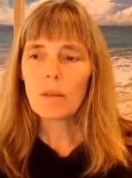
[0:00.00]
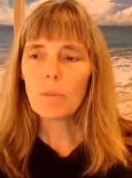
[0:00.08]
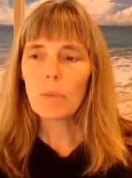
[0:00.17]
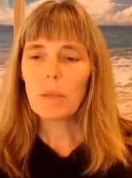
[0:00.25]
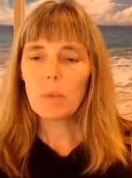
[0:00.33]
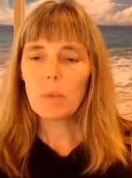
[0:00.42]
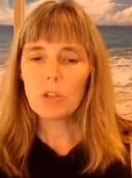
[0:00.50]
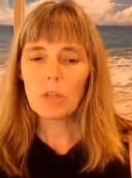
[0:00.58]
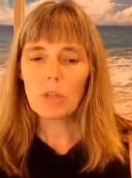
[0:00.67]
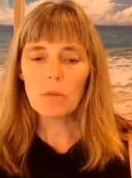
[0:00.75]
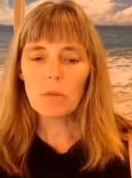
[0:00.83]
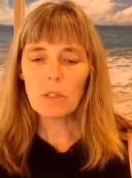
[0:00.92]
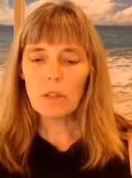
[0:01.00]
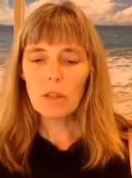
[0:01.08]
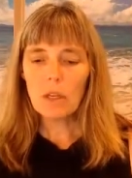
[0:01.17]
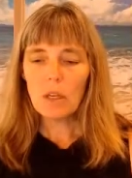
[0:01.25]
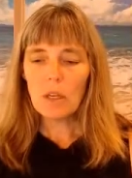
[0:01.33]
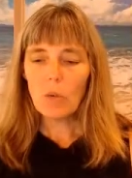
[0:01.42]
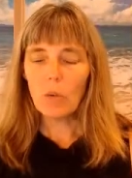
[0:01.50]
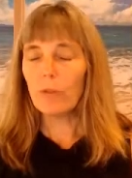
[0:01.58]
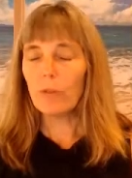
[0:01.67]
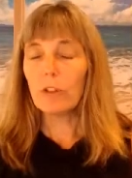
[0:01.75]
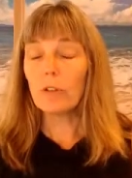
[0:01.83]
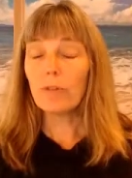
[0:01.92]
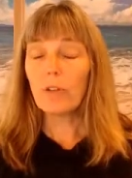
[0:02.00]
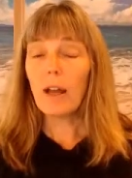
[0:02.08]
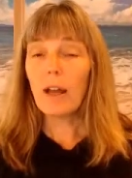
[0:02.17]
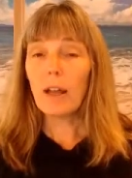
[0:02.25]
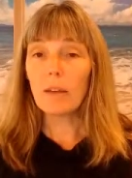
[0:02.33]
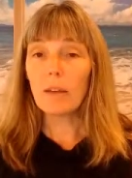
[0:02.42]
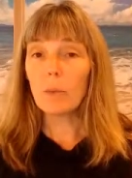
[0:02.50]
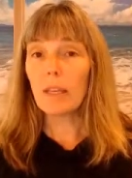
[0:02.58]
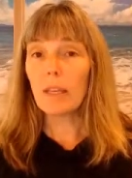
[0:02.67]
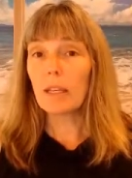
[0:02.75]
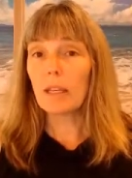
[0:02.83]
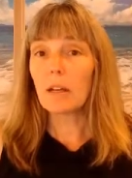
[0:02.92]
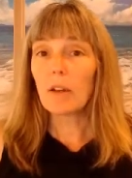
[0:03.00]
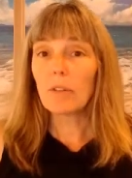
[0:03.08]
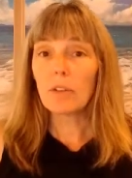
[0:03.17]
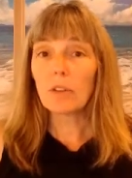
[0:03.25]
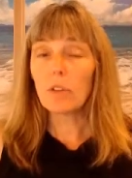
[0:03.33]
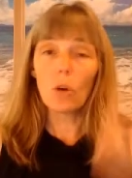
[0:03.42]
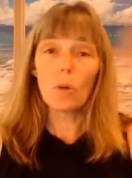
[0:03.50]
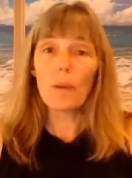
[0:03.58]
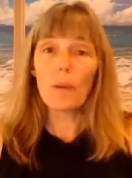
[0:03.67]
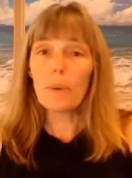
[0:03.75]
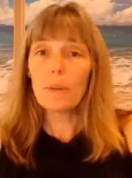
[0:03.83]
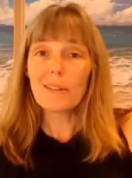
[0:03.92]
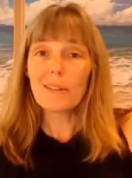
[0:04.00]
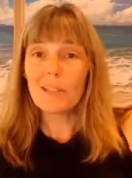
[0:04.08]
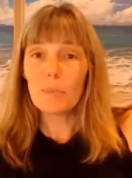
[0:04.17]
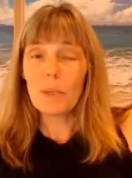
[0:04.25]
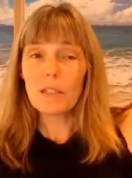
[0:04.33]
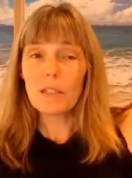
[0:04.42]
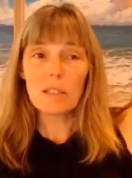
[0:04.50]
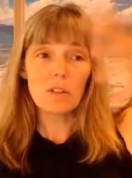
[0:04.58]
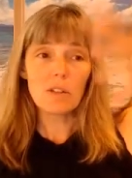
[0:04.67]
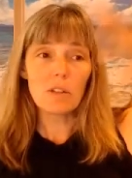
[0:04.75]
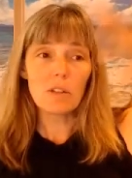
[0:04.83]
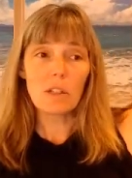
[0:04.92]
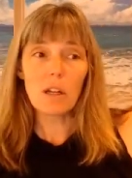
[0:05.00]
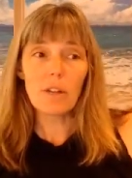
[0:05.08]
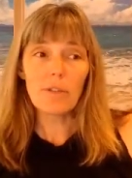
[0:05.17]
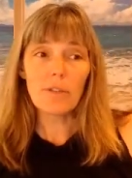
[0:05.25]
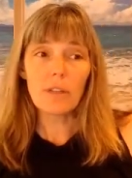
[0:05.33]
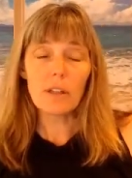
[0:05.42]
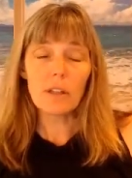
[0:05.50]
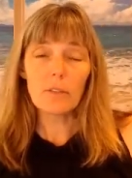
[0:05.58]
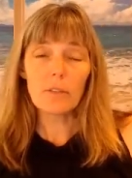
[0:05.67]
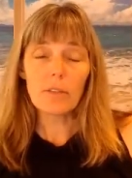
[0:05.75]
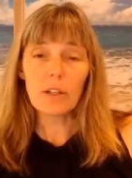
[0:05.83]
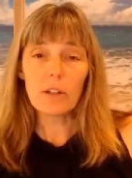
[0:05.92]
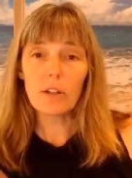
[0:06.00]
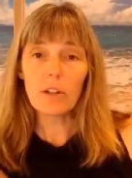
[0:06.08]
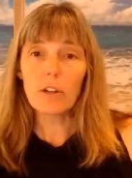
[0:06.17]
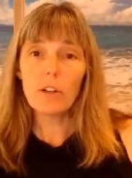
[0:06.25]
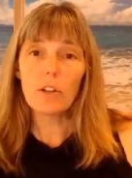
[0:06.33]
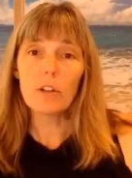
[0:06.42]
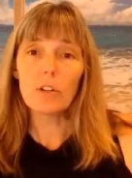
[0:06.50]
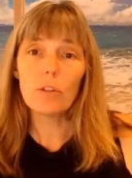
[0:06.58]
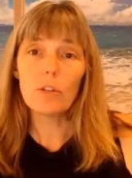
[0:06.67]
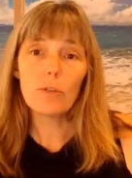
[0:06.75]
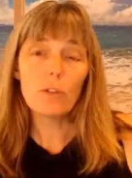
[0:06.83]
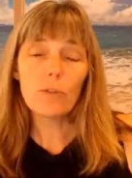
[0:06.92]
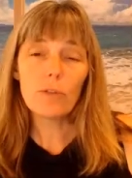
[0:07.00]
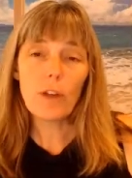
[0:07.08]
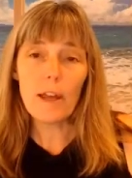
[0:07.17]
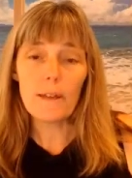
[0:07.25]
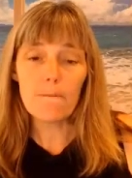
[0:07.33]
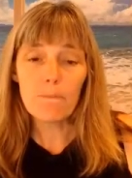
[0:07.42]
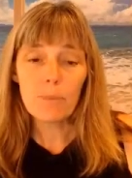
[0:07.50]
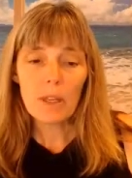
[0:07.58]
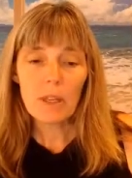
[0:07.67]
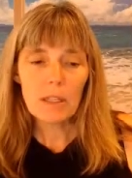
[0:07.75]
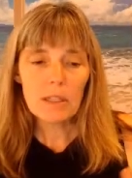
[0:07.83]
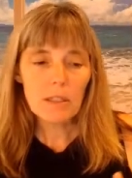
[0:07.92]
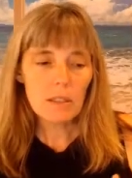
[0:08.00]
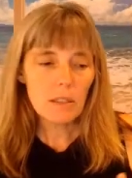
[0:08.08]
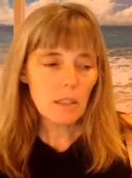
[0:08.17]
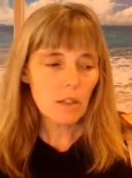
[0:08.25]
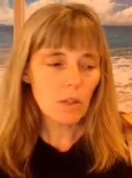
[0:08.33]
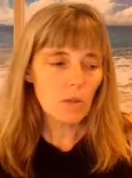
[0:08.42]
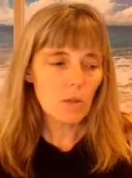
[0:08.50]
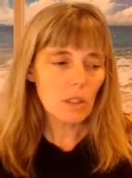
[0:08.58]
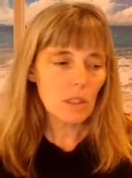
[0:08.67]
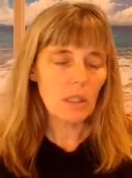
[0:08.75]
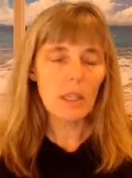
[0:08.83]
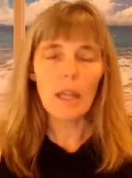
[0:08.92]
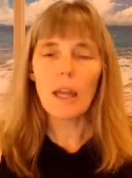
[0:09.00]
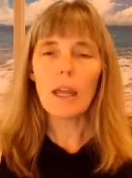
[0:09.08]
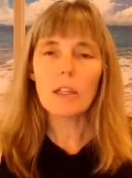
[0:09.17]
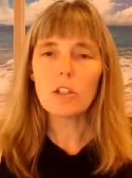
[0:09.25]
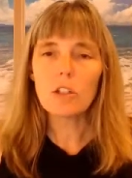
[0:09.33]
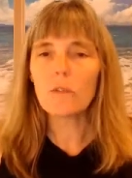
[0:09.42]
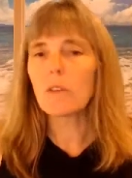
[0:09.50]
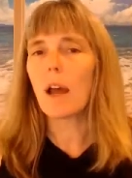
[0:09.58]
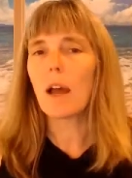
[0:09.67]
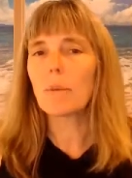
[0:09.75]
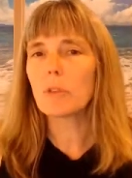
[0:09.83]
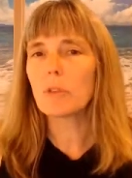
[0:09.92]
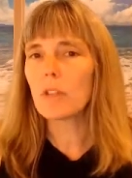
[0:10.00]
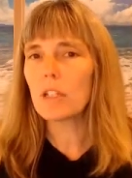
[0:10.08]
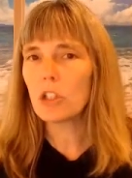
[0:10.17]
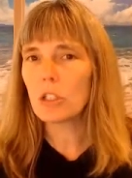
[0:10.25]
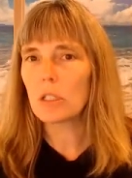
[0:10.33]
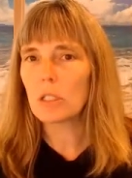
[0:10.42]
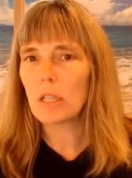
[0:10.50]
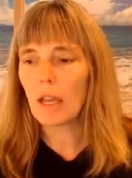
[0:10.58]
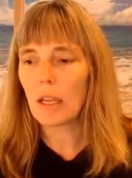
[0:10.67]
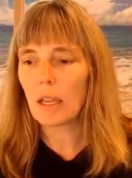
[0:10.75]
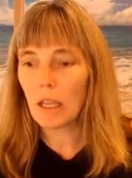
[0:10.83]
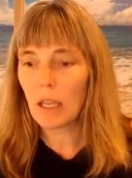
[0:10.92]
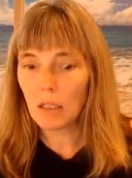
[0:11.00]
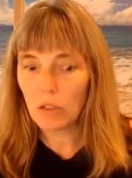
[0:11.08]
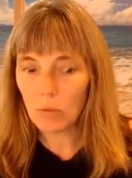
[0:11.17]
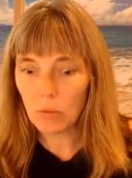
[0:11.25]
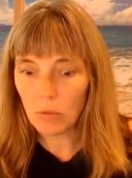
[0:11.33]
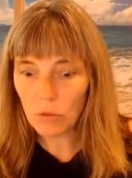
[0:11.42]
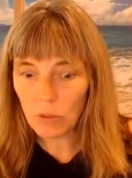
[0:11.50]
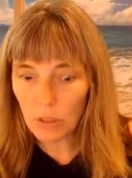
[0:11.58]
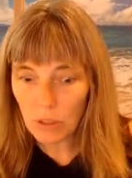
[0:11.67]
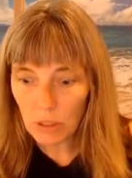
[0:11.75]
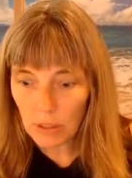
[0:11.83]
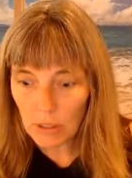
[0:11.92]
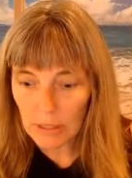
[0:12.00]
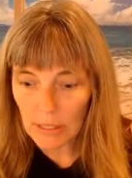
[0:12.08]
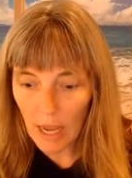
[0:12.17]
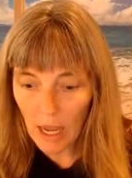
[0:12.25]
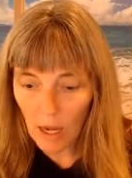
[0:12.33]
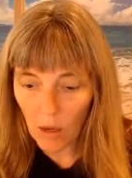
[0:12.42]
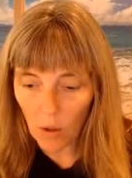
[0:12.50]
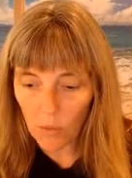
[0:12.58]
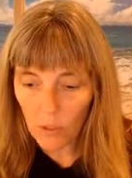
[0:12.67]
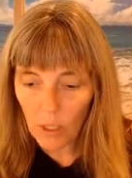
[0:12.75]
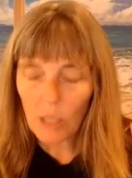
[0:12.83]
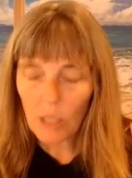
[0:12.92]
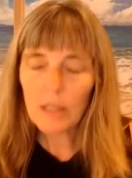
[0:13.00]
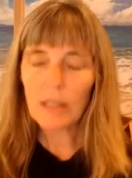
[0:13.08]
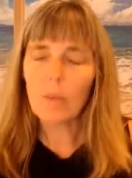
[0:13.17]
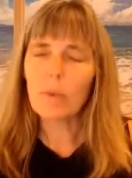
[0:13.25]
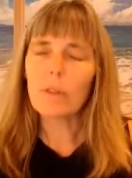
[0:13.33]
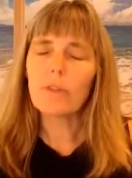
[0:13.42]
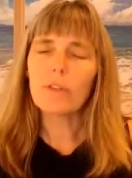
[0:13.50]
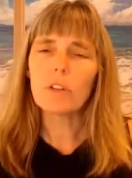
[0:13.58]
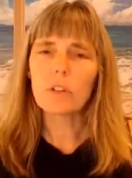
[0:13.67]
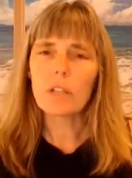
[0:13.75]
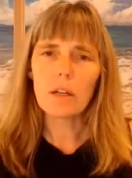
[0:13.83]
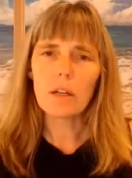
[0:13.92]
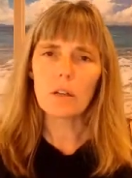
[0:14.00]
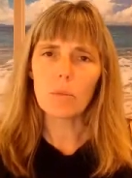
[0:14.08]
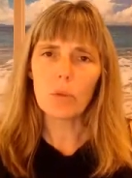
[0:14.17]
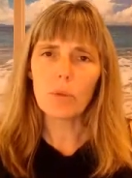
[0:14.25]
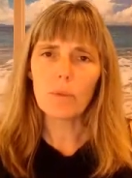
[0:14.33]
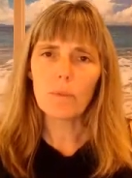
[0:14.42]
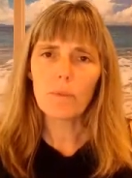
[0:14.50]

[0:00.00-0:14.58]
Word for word: People generally will feel fine when they get off you go up the space needle you get off the elevator you know you feel fine it isn't until you get to the edge of the observation deck and you look down that we feel terrible